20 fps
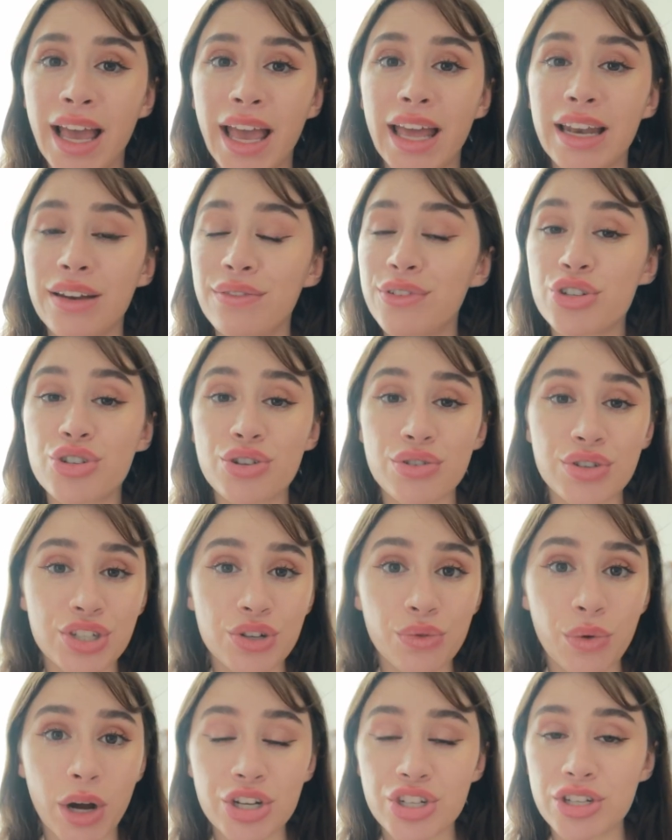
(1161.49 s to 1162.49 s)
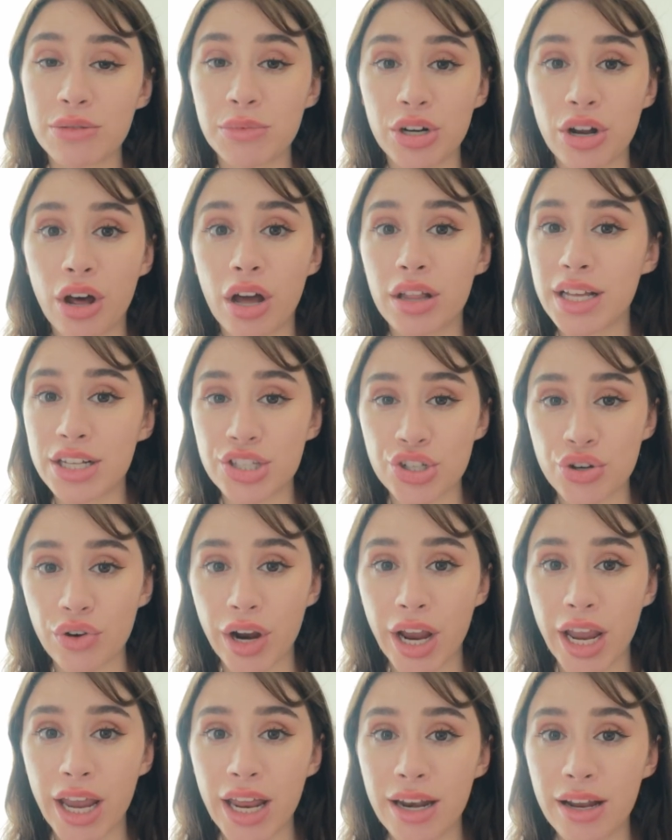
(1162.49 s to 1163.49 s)
And if you choose to watch them or not, that's
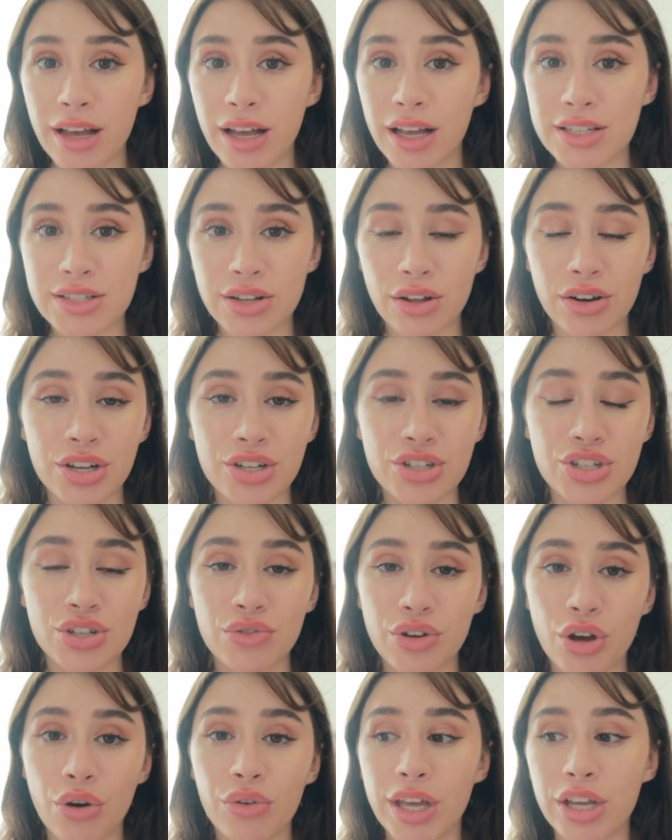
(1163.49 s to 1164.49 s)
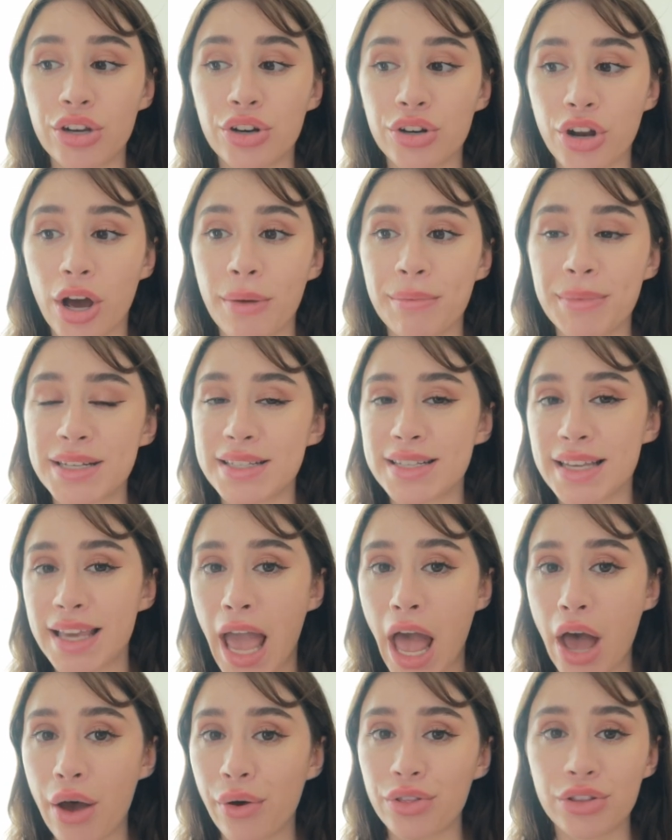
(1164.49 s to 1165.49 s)
great, as long as you know that you're not missing
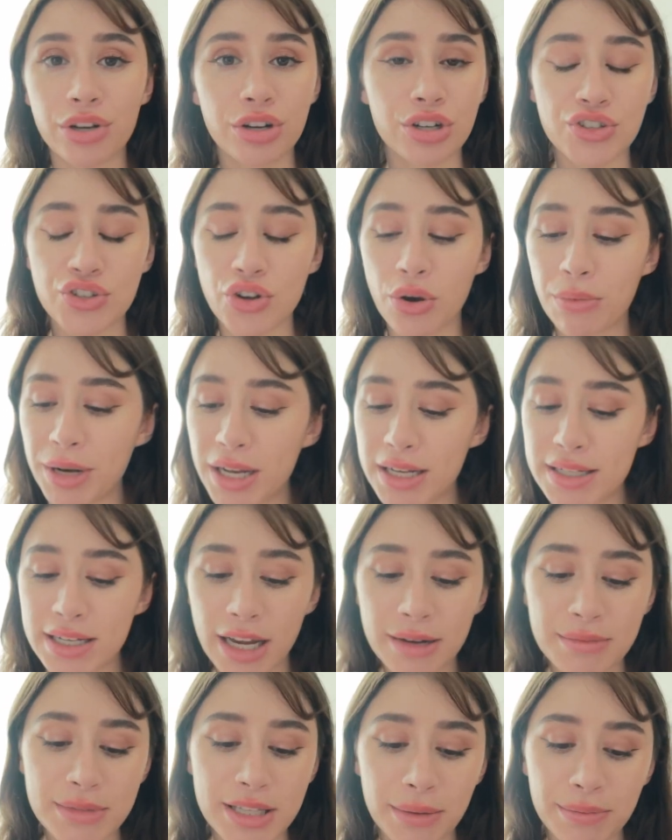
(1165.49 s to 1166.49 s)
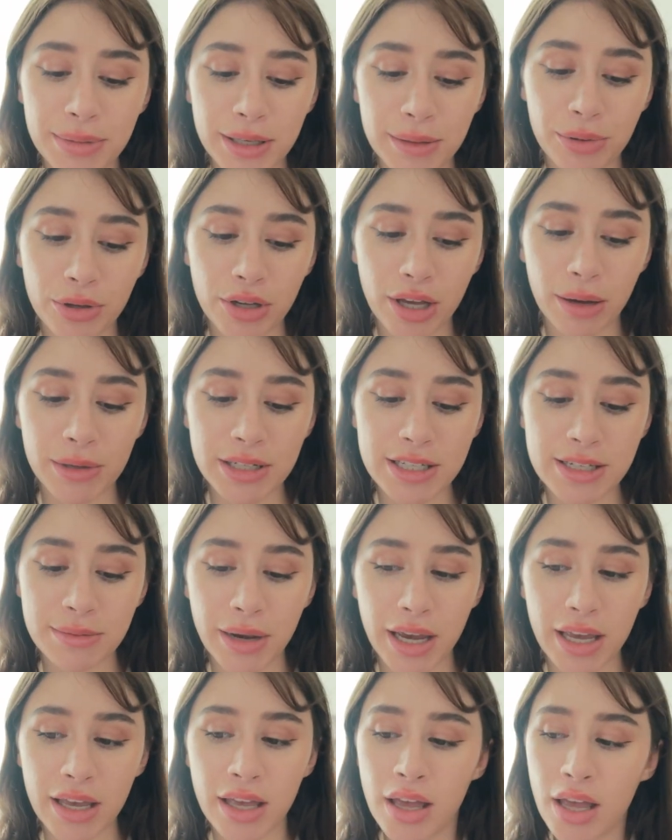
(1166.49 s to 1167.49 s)
out. There are so many times that people come into
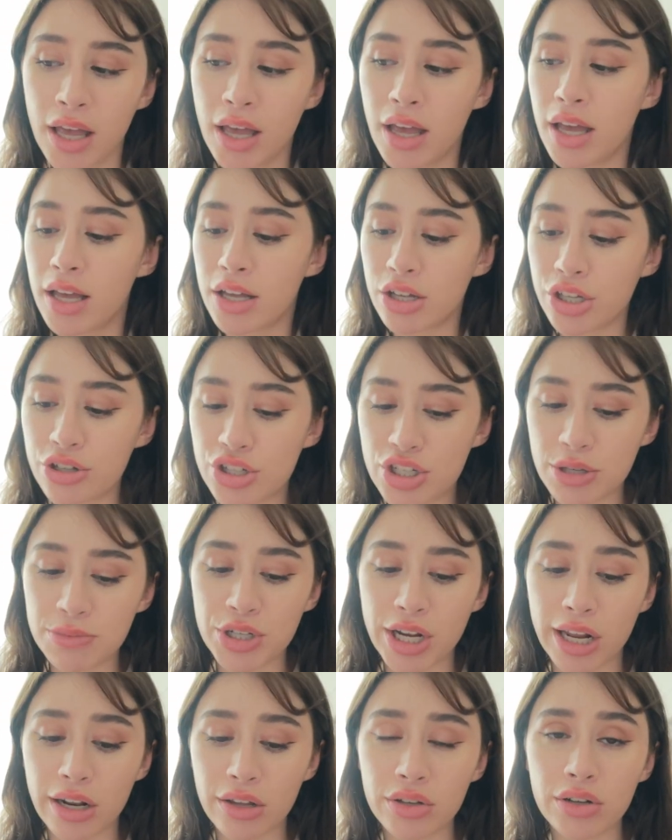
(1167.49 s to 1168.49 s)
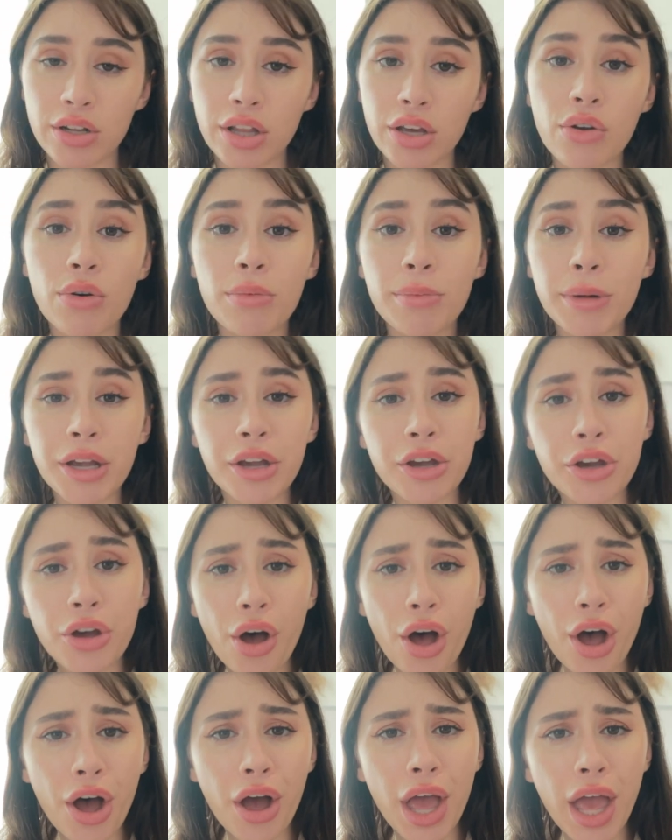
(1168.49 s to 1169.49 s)
my YouTube channel and they're like, oh my
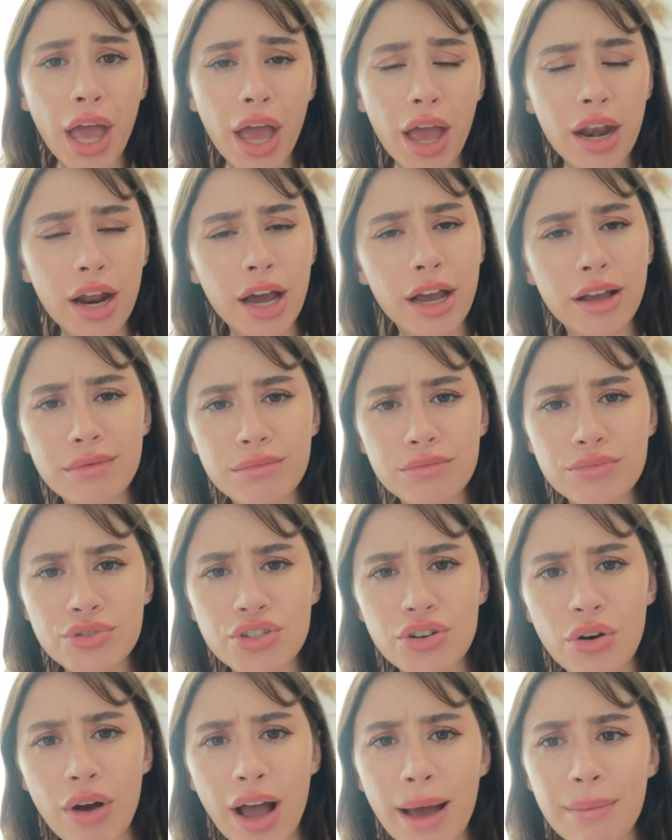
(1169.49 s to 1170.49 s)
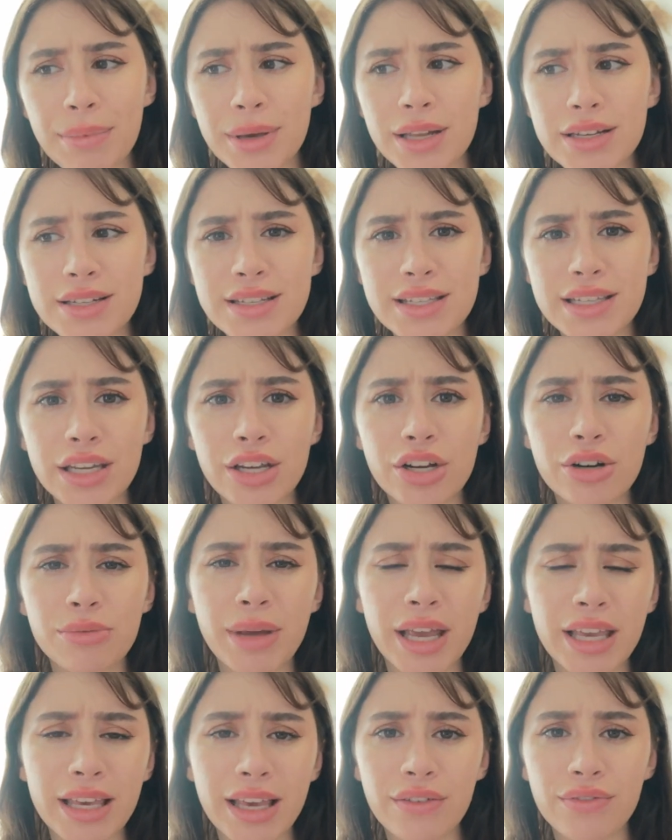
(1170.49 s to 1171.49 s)
God, I'm so happy to see you're
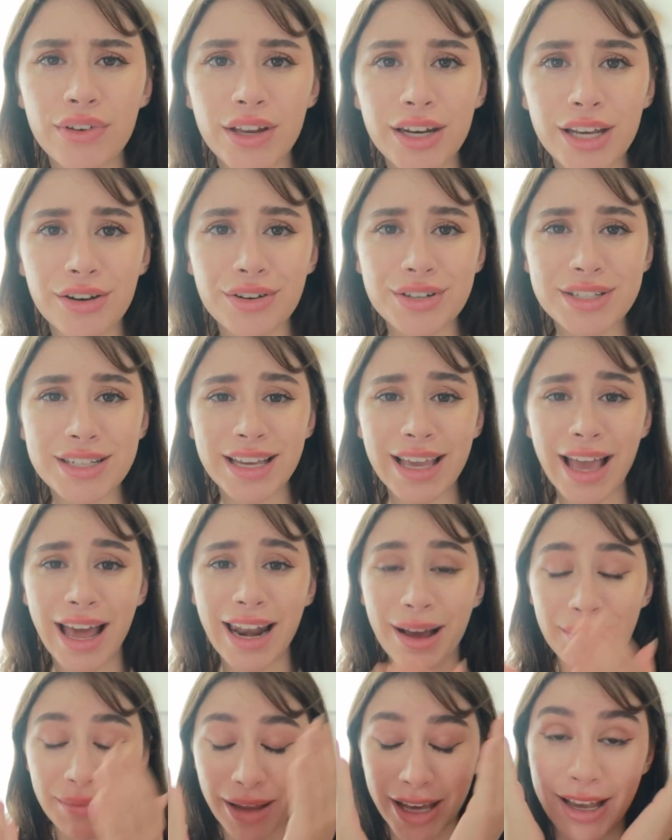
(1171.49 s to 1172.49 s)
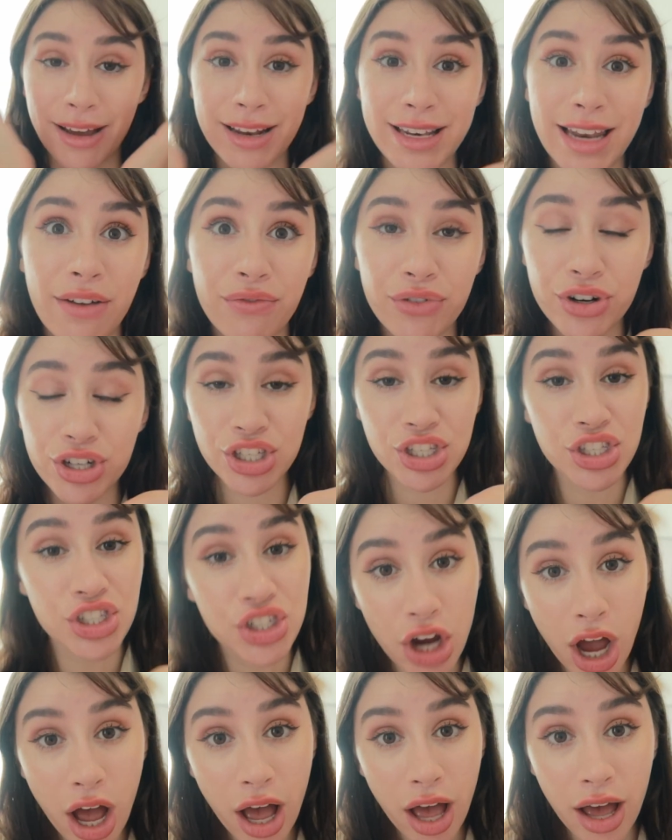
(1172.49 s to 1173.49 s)
making videos again. I'm like, I never
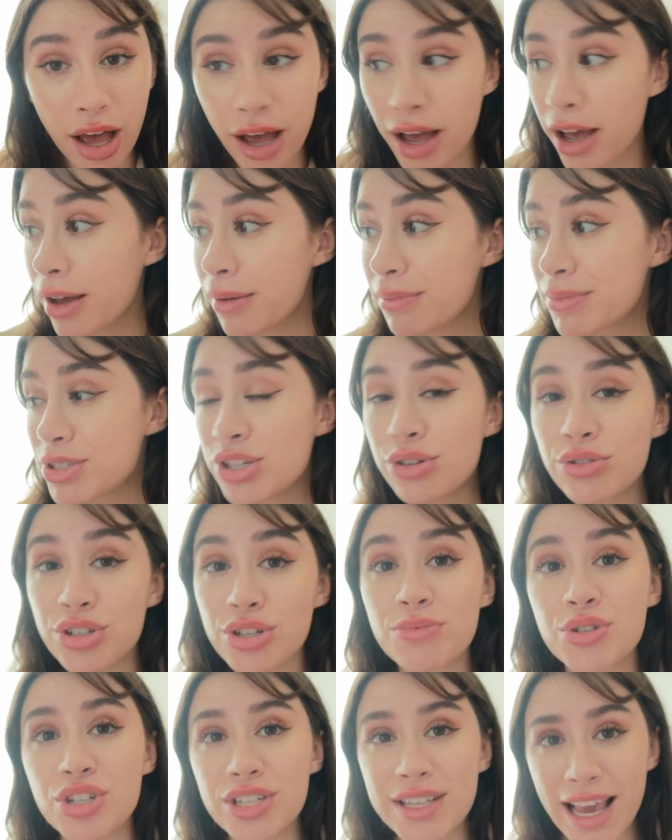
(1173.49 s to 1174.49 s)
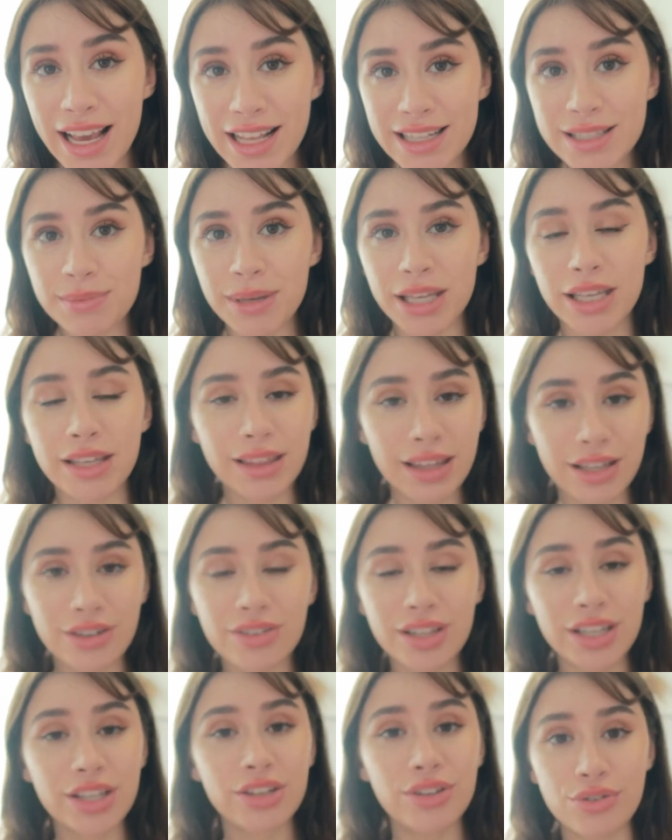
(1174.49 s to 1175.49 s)
stopped. YouTube just hates me.
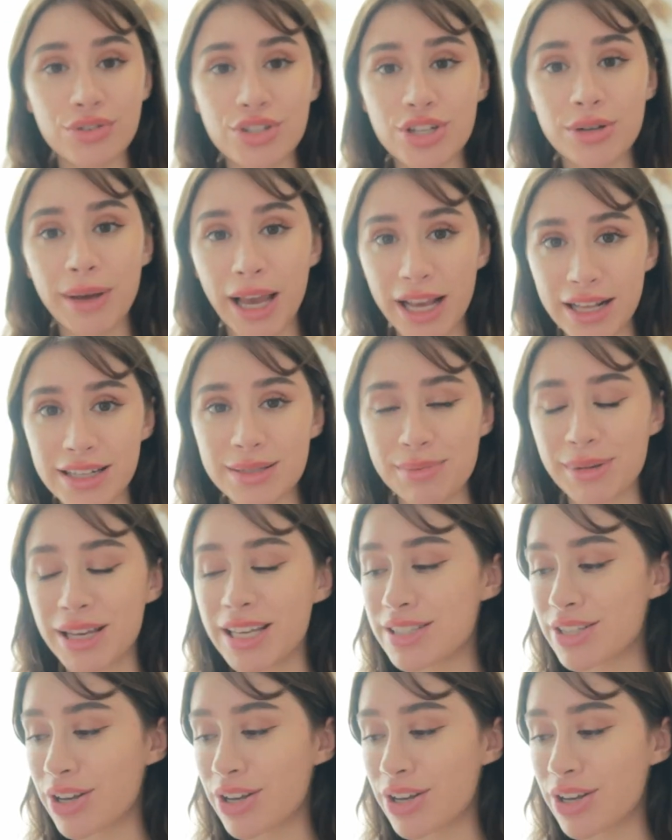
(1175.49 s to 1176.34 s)
Literally, YouTube hates me.